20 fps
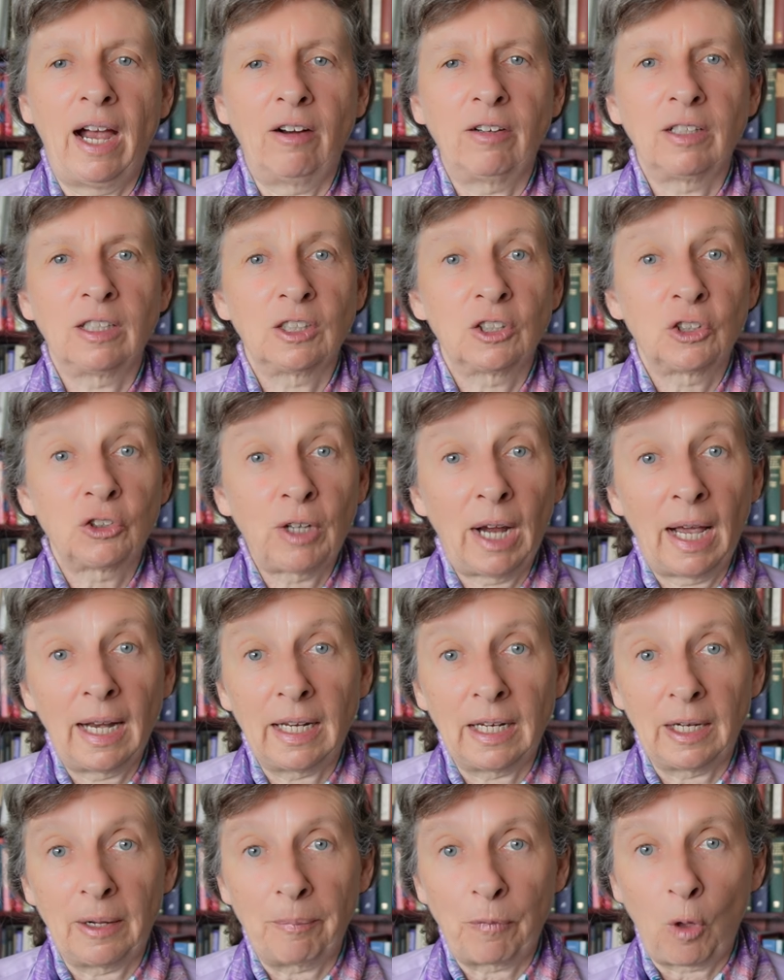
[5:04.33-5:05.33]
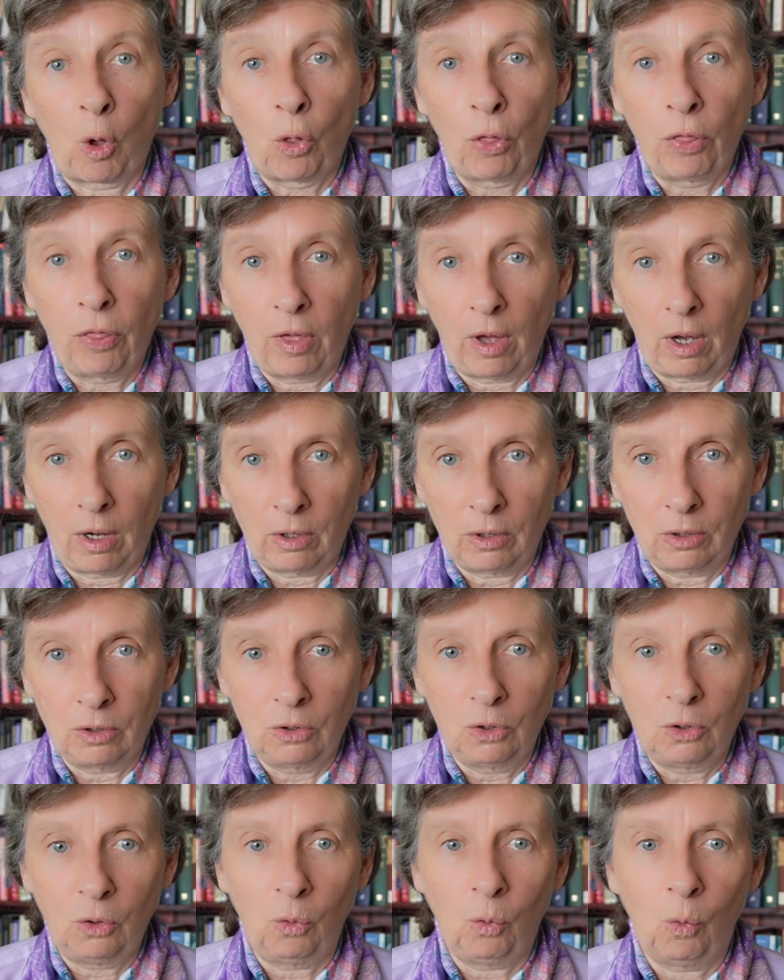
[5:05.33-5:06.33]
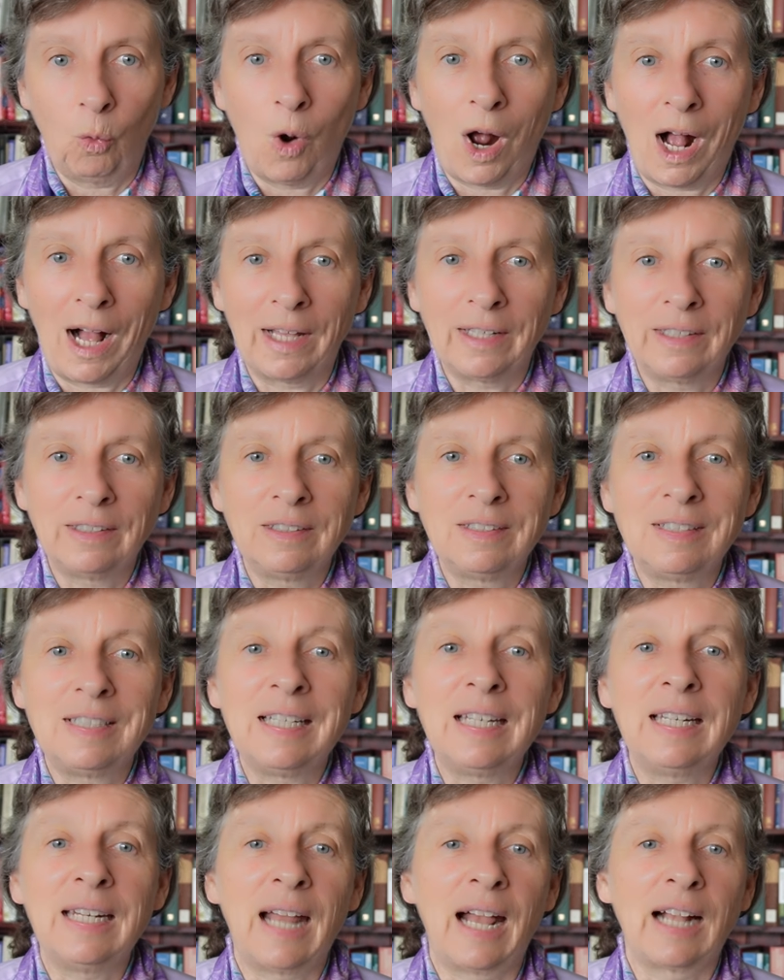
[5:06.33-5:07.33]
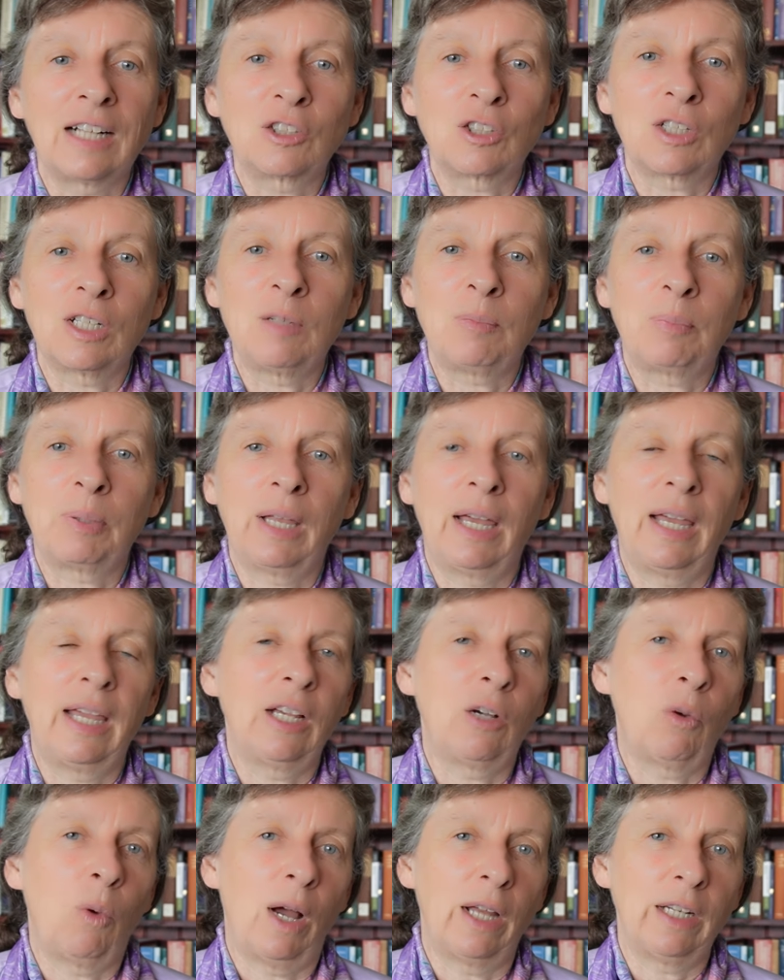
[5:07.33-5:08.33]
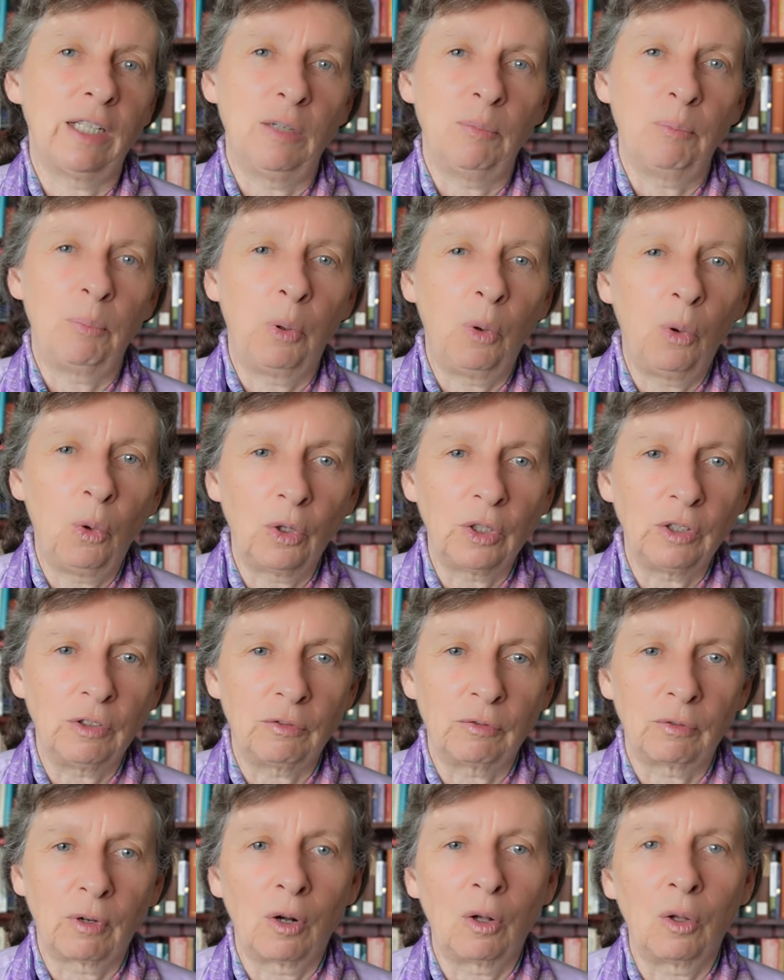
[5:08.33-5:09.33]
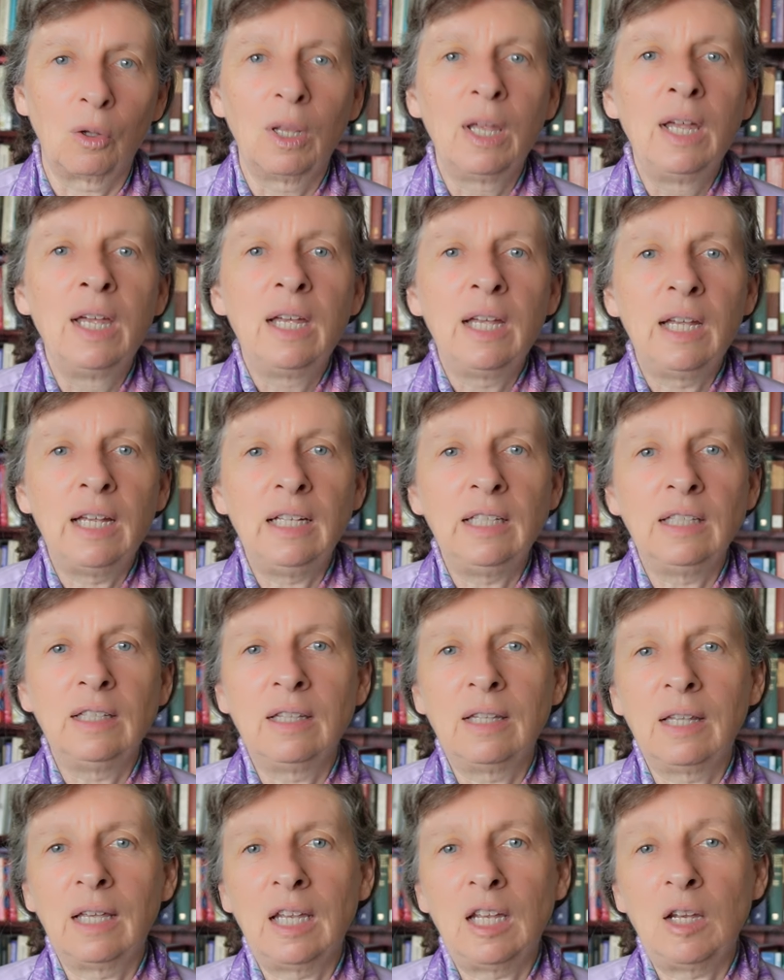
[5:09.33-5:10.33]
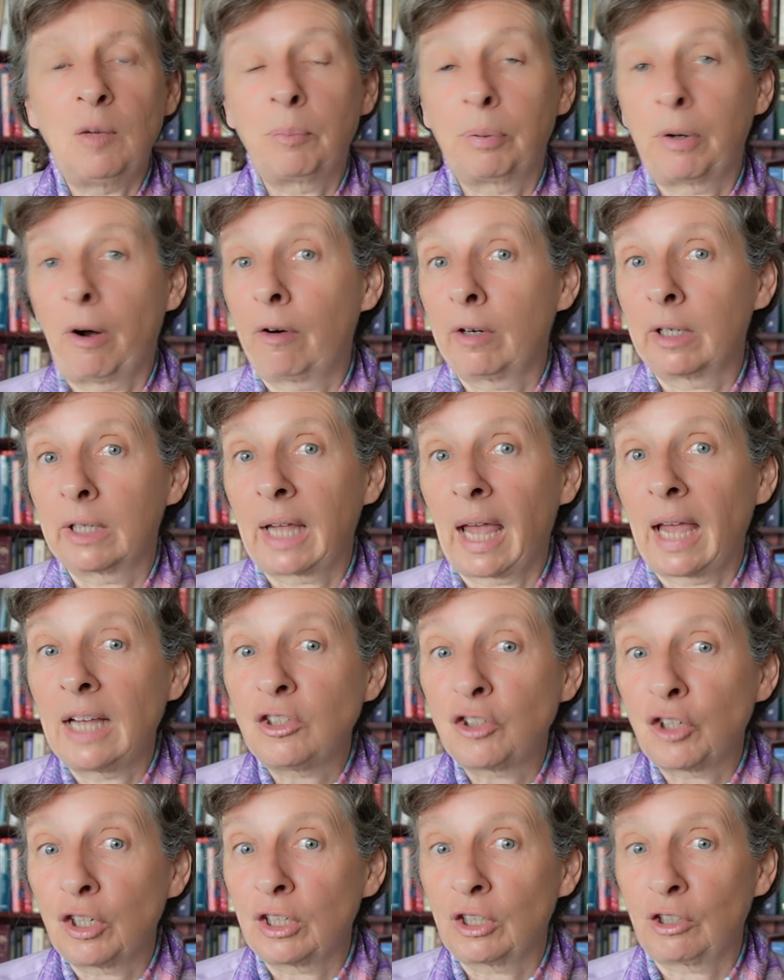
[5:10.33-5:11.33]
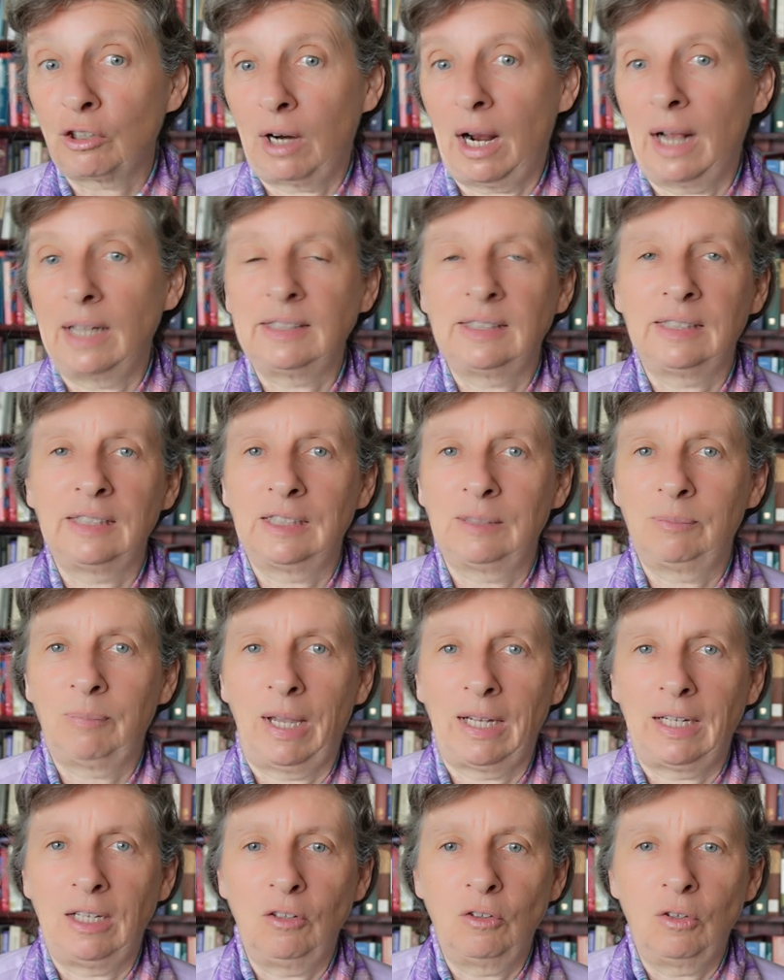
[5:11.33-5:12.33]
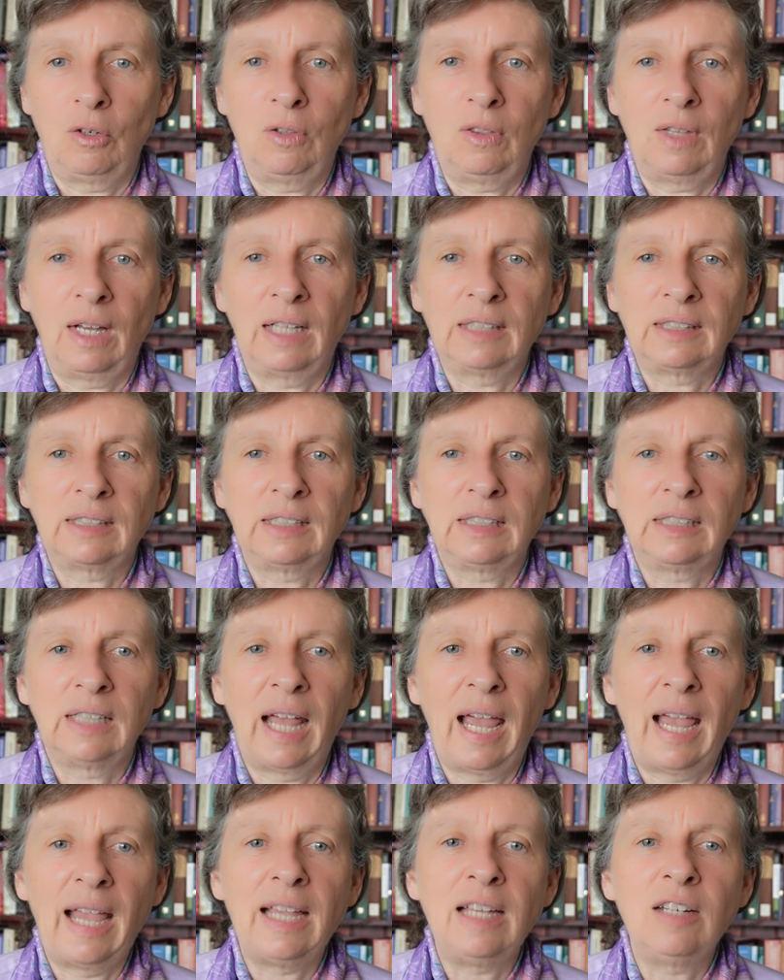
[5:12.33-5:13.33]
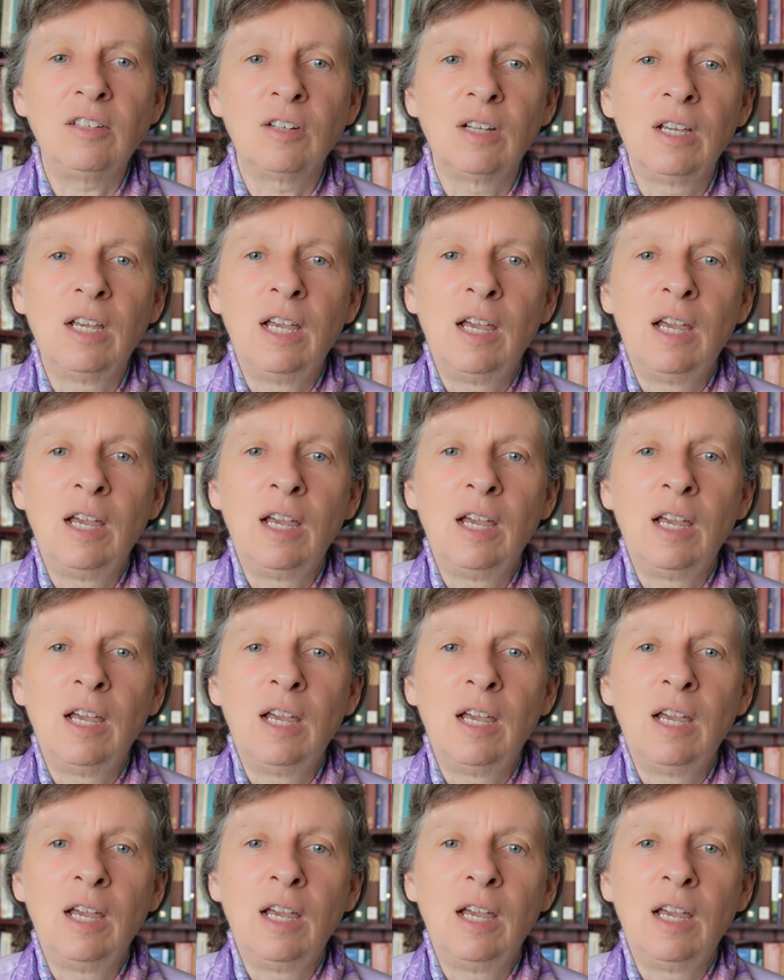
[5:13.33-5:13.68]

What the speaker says: are in Australia, although one did actually play quite an important role in the prorogation crisis back in 2008,